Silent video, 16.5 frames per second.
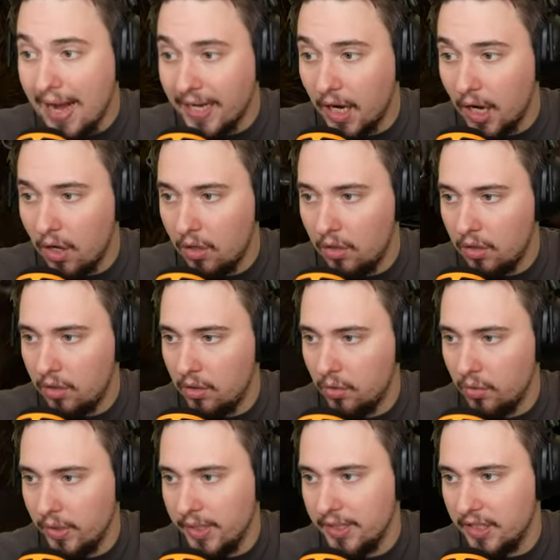god.
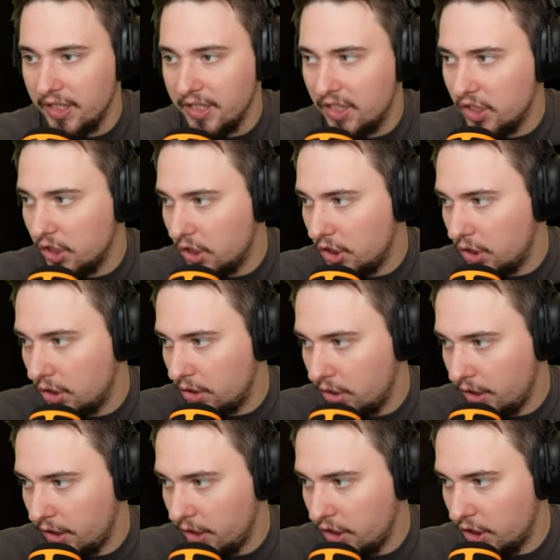Oh, that, this is,
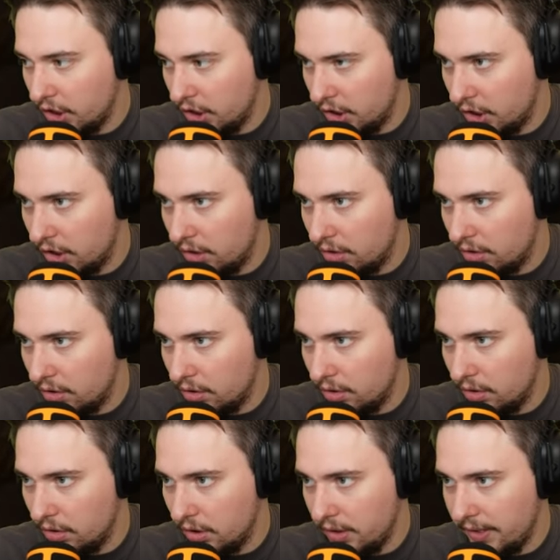this is,
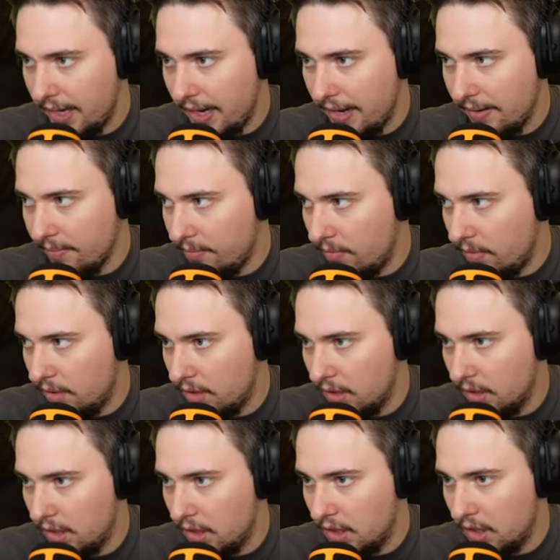damn.
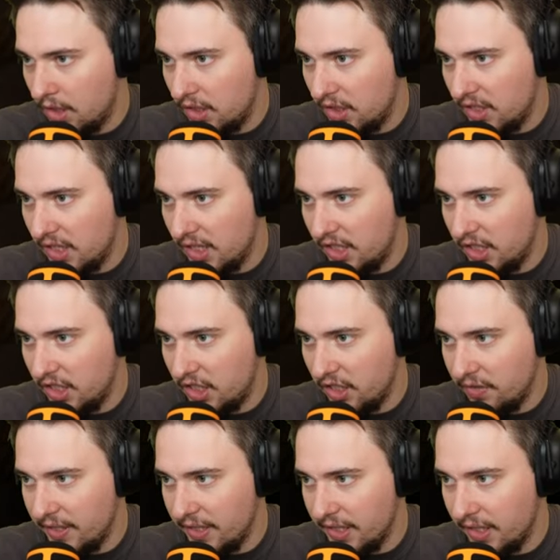
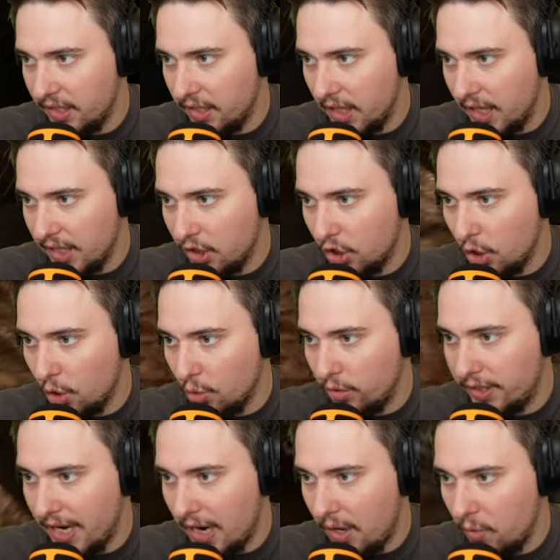Sensitivity? Let's go
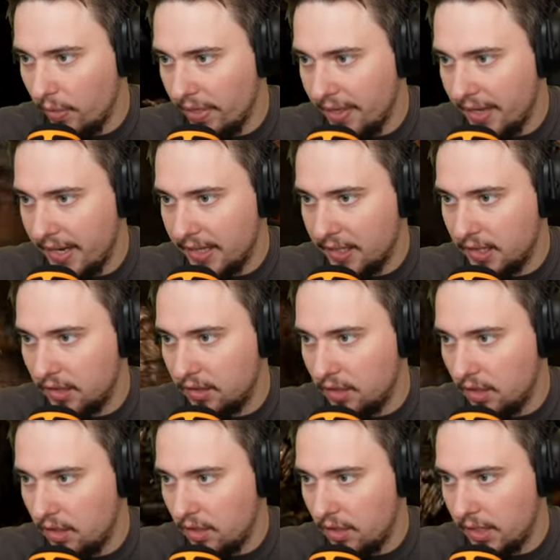down with that.
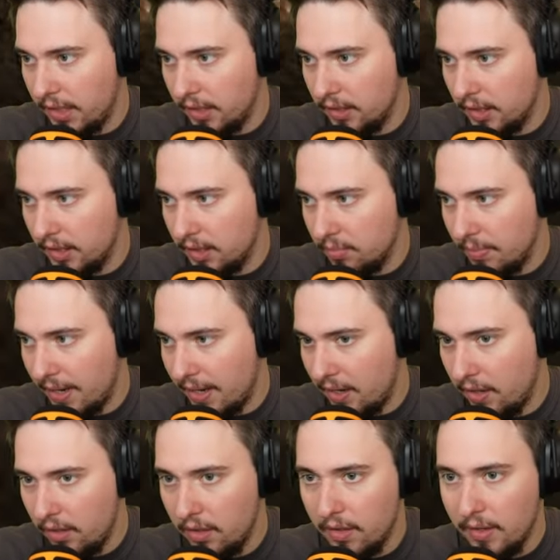All right, that's
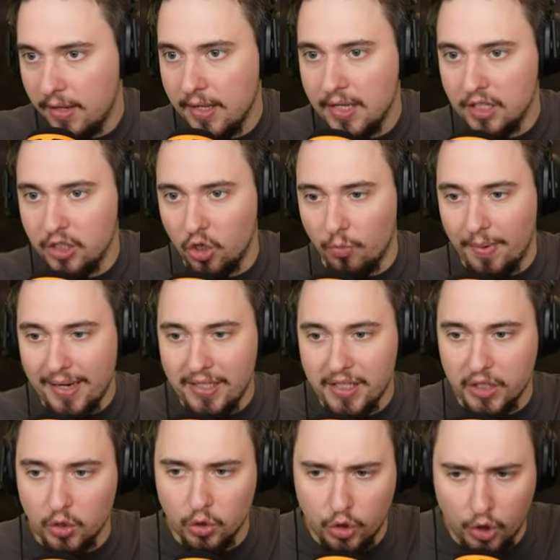better. So
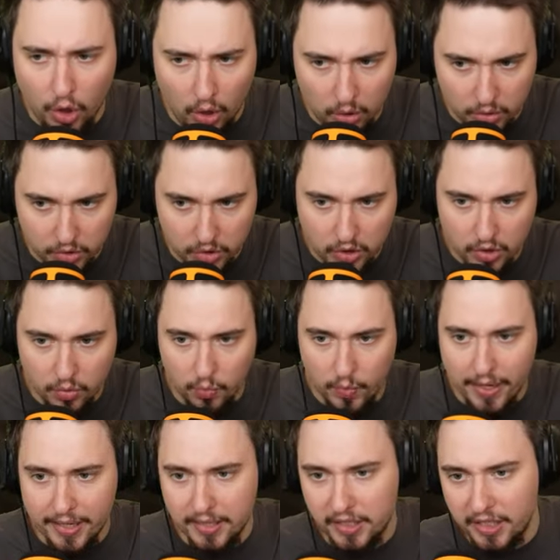basic controls.
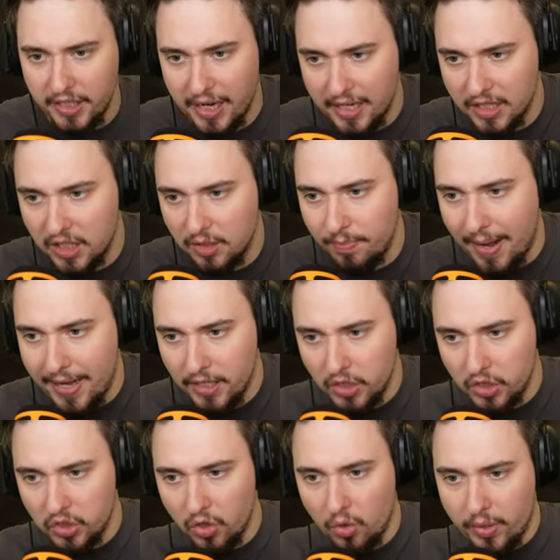WSD
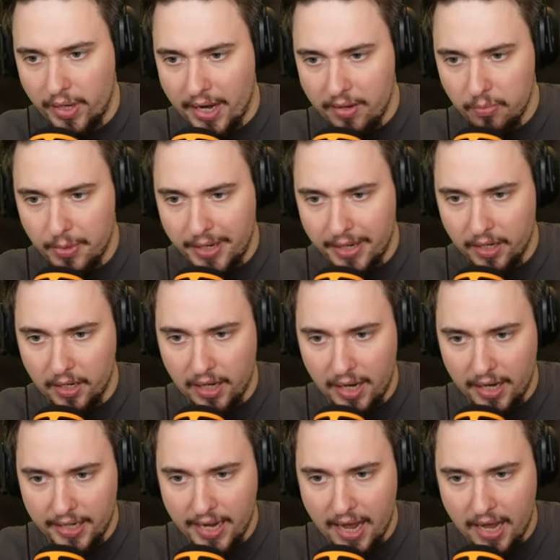space. Okay, we can
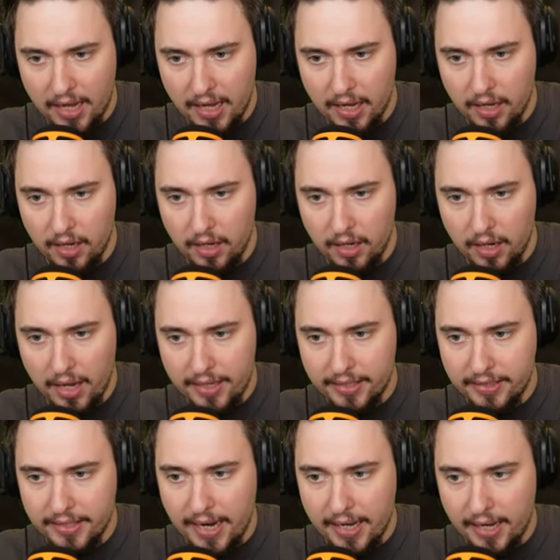light uh, light
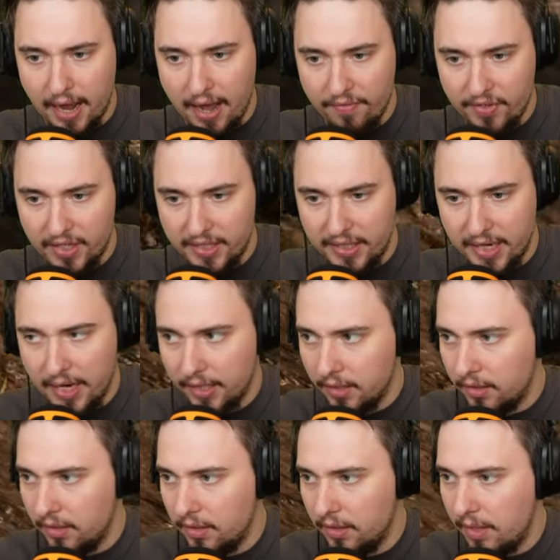attack, heavy
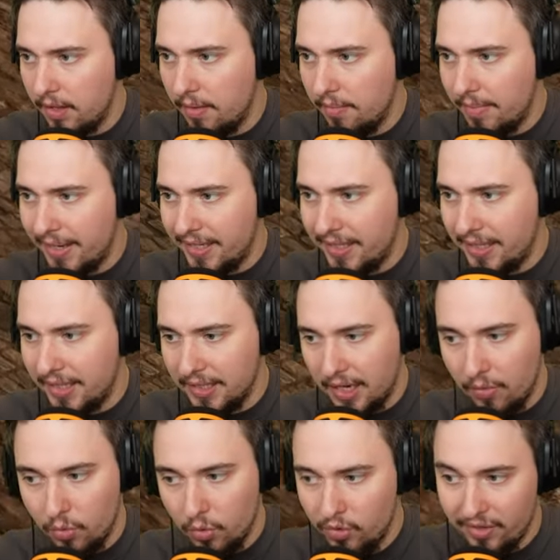attack. Makes sense.
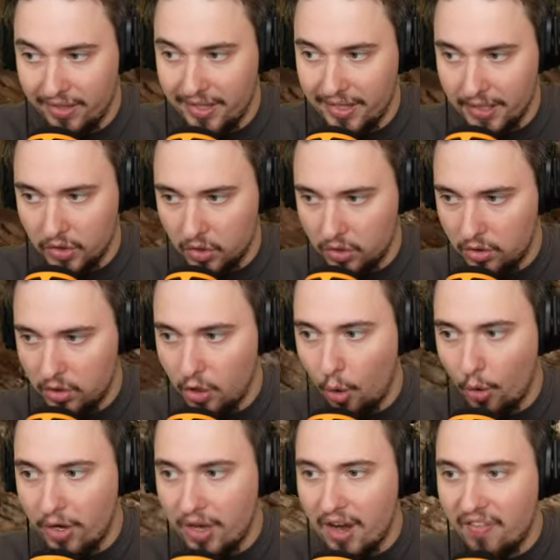I wanted this.
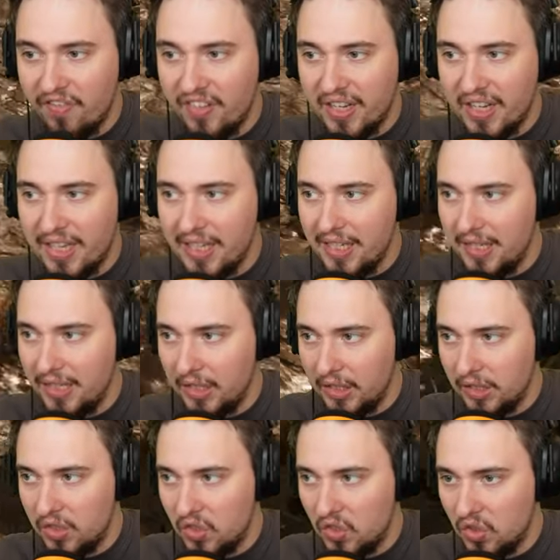Not enough
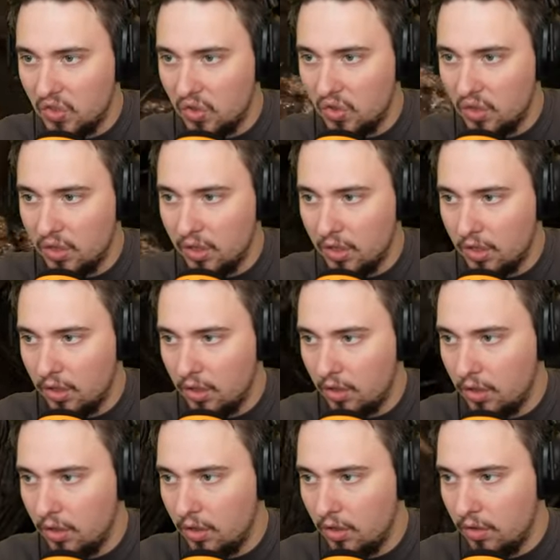keys.
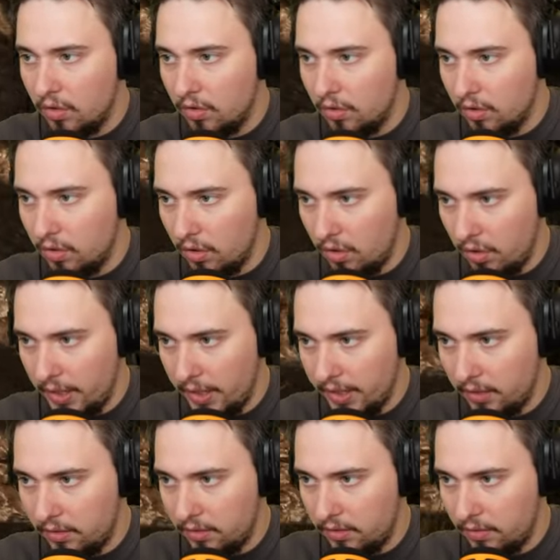All right,
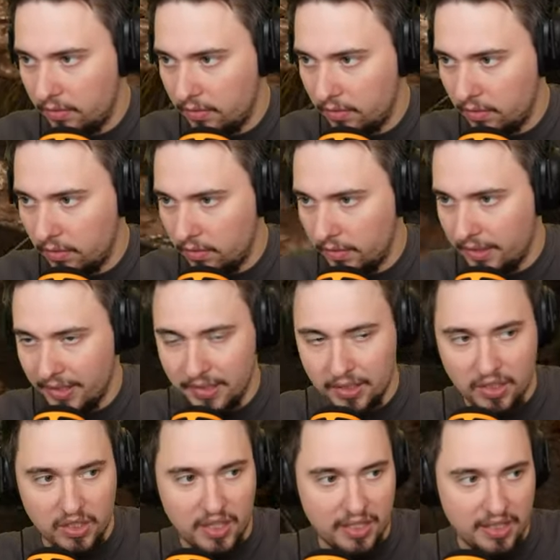
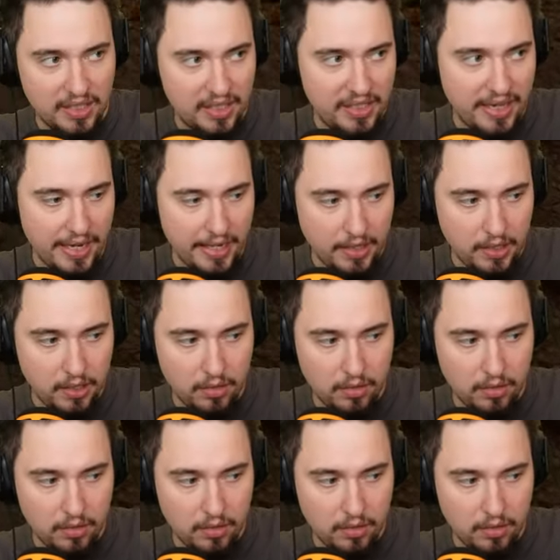that's that's dead.